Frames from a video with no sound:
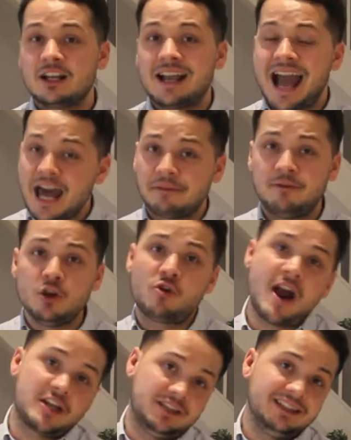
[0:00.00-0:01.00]
had a few
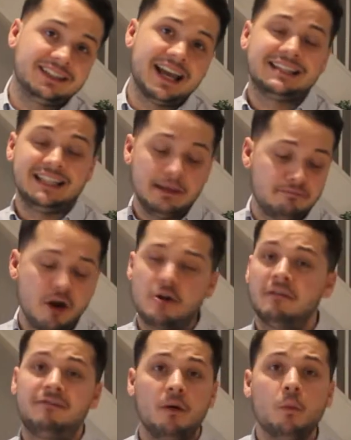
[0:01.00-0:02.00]
crashes in testing, broke
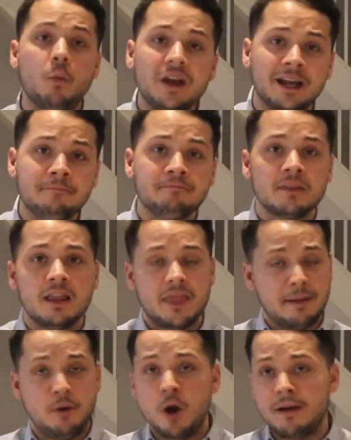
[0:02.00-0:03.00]
a front wing
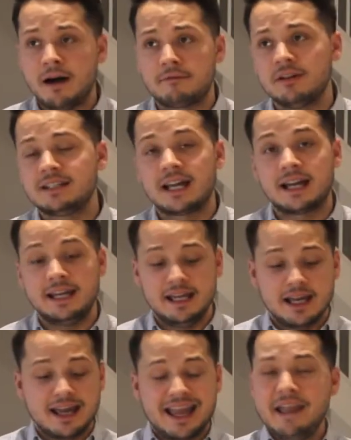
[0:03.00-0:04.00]
that put him out for a
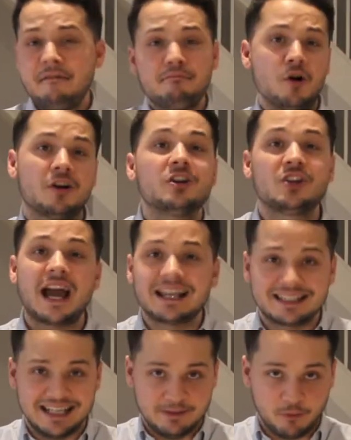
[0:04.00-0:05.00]
day. He even broke a
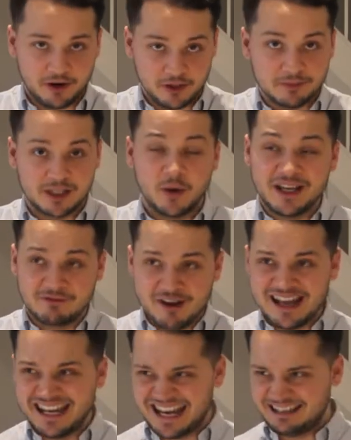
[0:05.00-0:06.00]
chassis in one of them, so he's
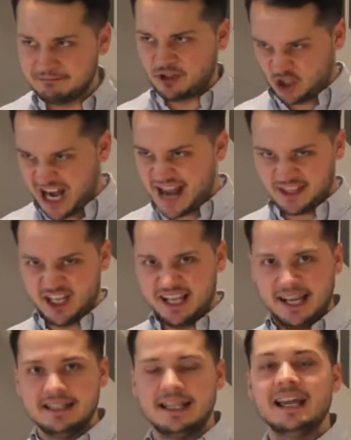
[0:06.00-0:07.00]
really channeling
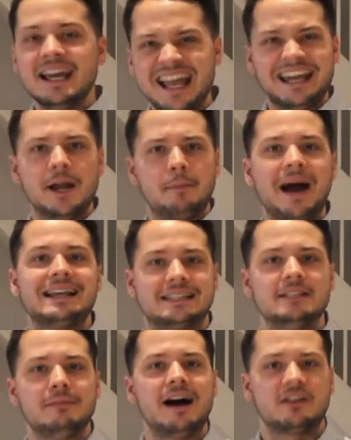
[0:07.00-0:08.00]
his inner
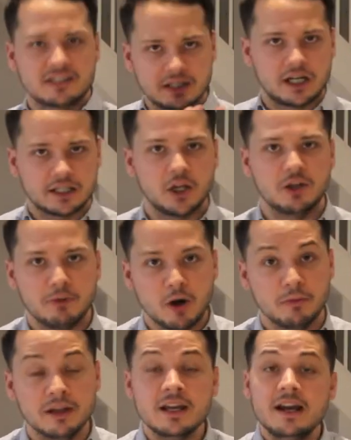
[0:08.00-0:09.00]
Pastor Maldonado at the
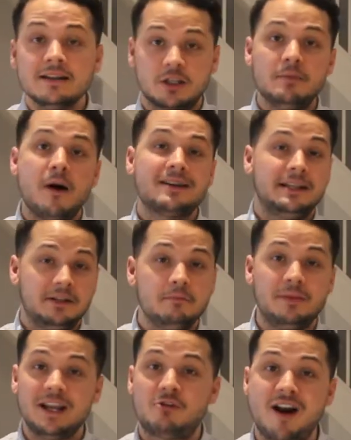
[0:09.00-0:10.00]
moment. So you might see some
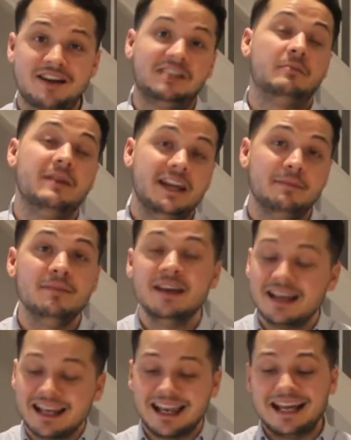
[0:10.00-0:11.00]
big crashes from him
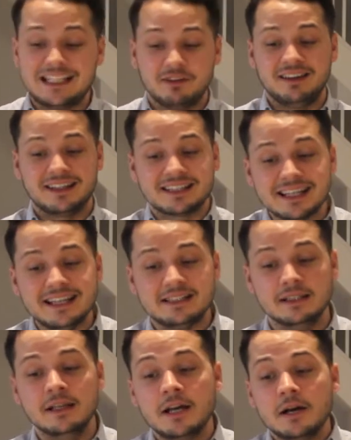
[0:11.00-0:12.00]
later in the
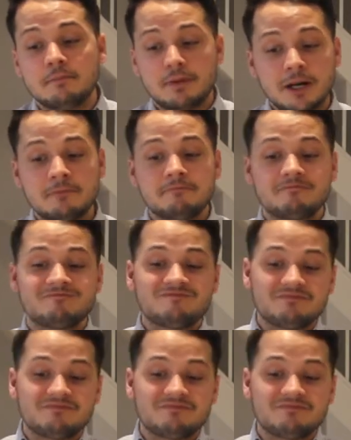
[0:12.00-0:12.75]
season. But,